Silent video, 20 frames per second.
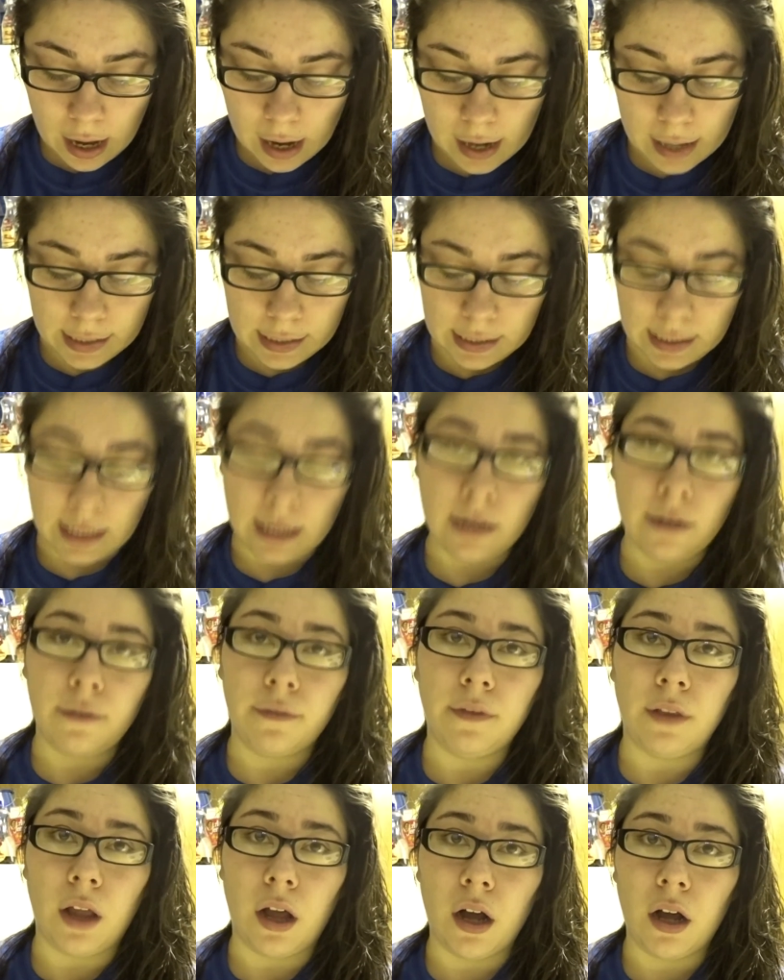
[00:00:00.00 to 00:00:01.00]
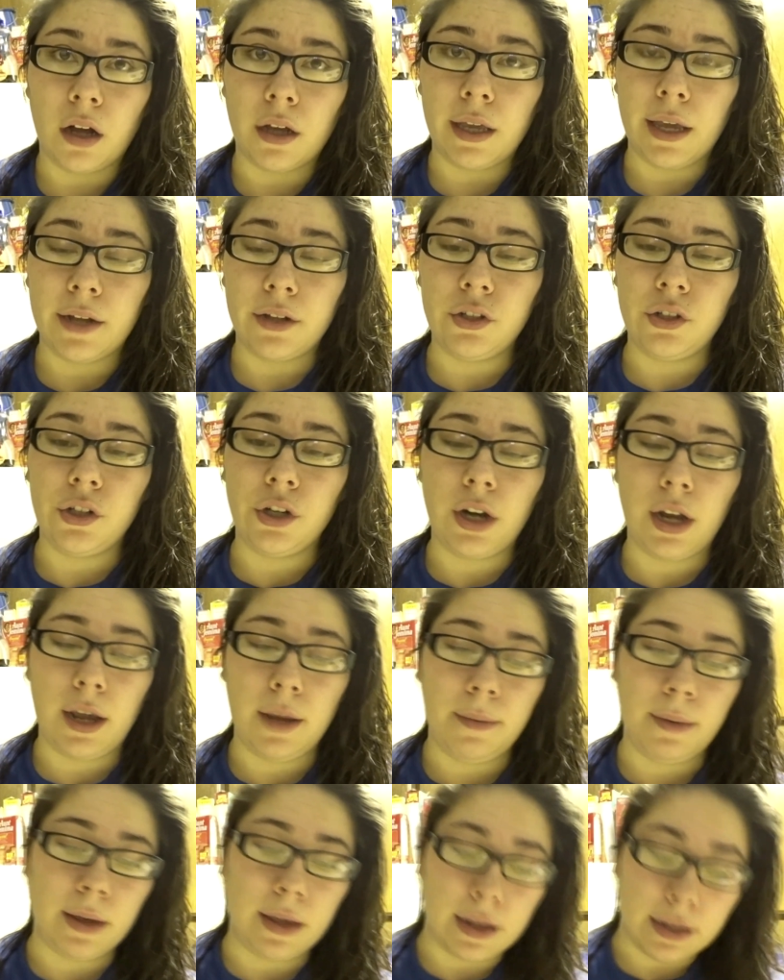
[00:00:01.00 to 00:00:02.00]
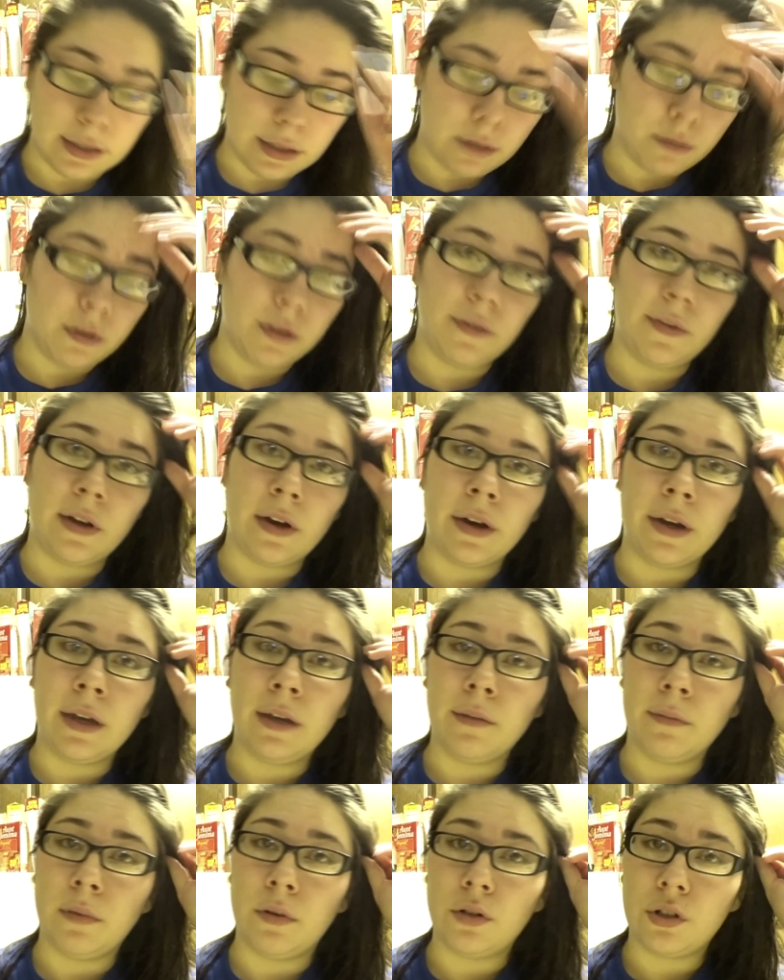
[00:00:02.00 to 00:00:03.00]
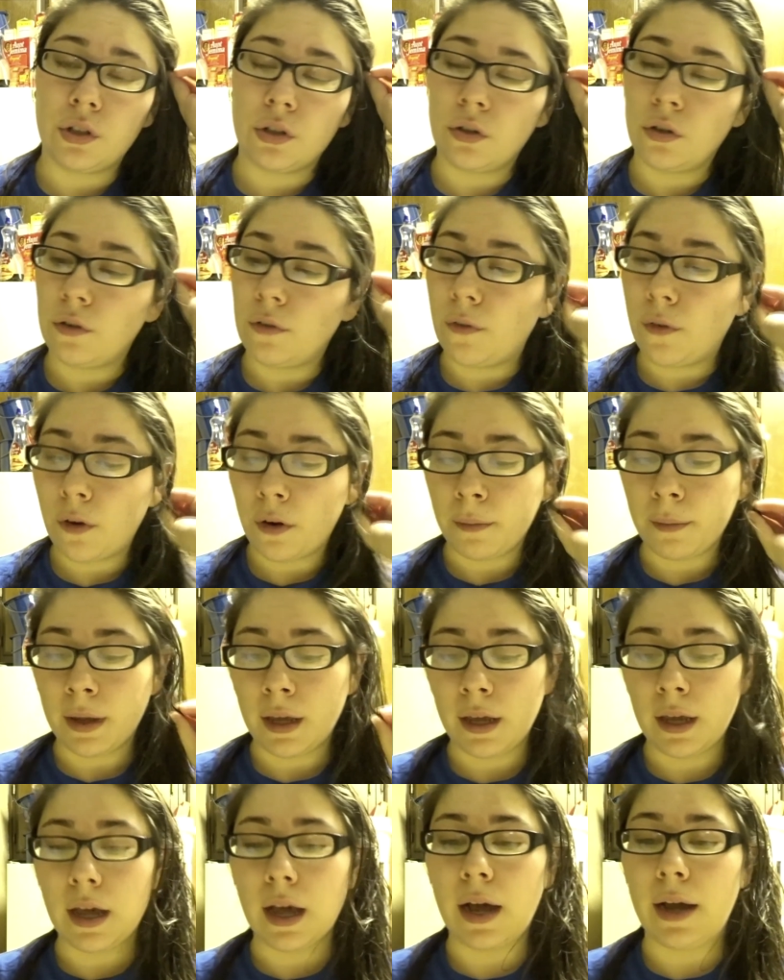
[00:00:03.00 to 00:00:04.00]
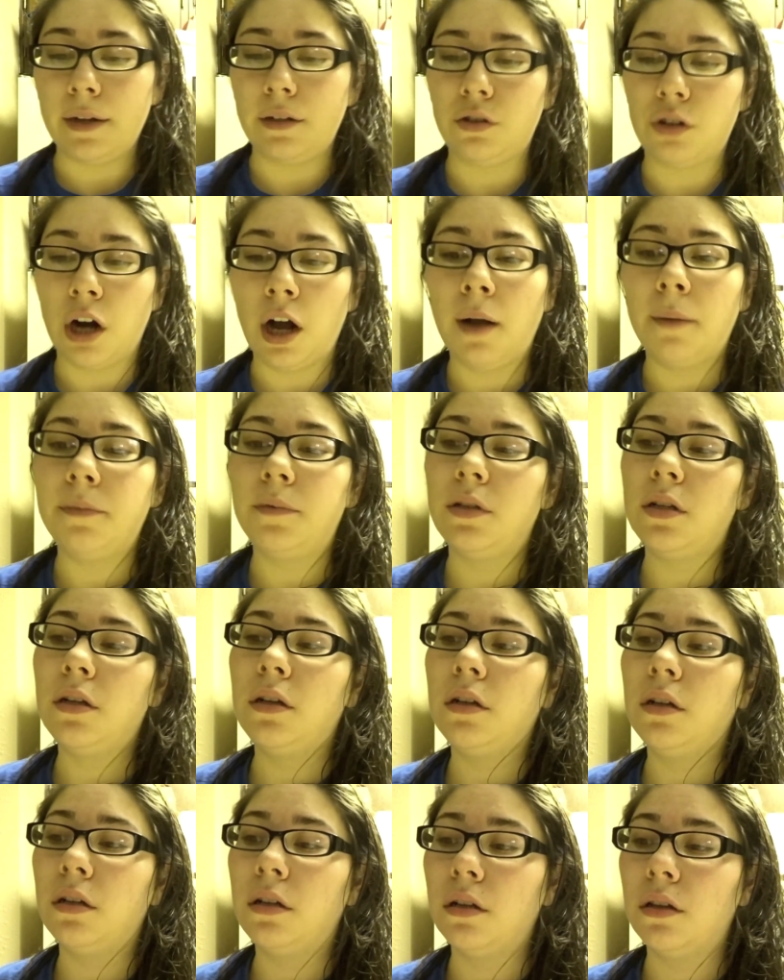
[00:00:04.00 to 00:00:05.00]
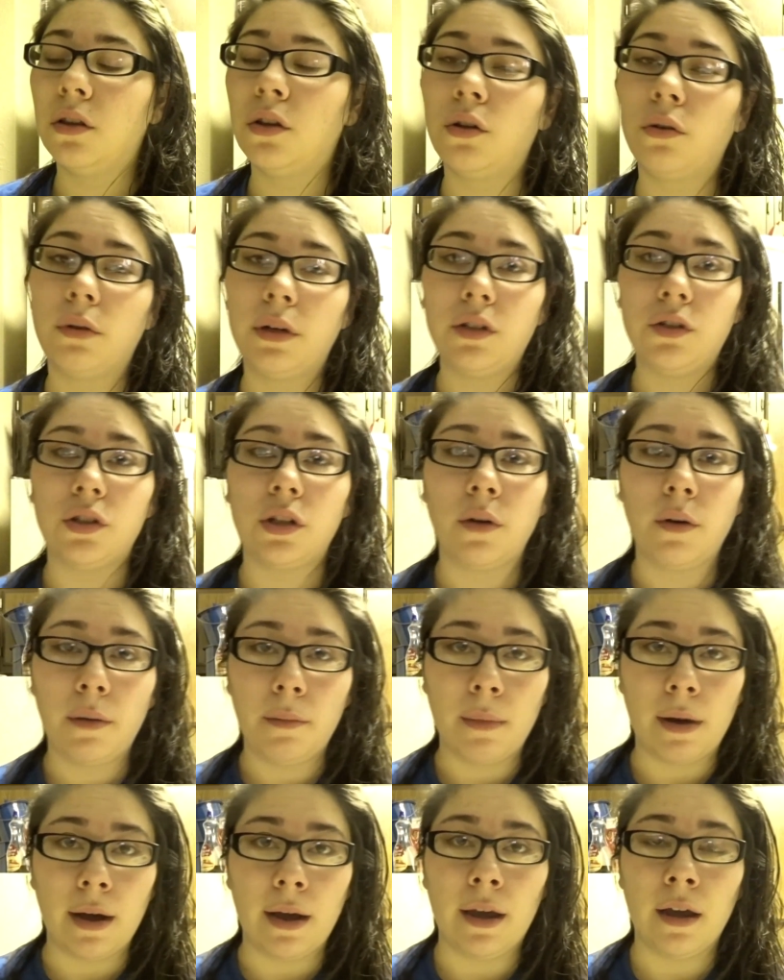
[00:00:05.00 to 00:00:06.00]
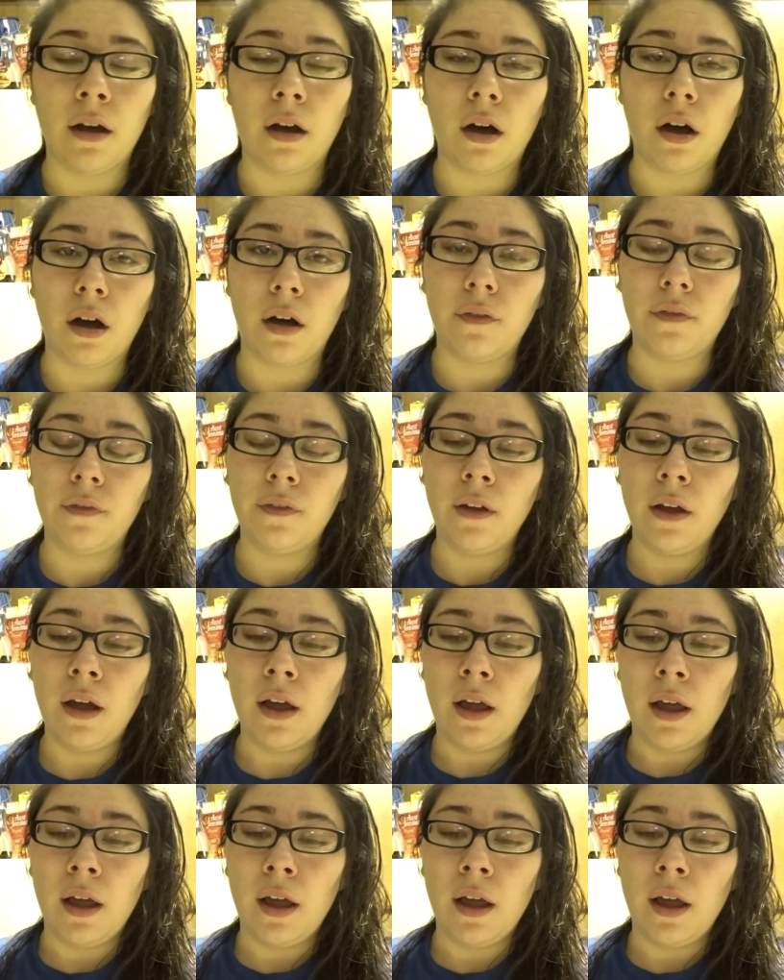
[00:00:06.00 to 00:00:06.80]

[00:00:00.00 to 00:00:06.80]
I didn't vlog yesterday because it was very emotional for me. I dropped Lorenzo and Maya off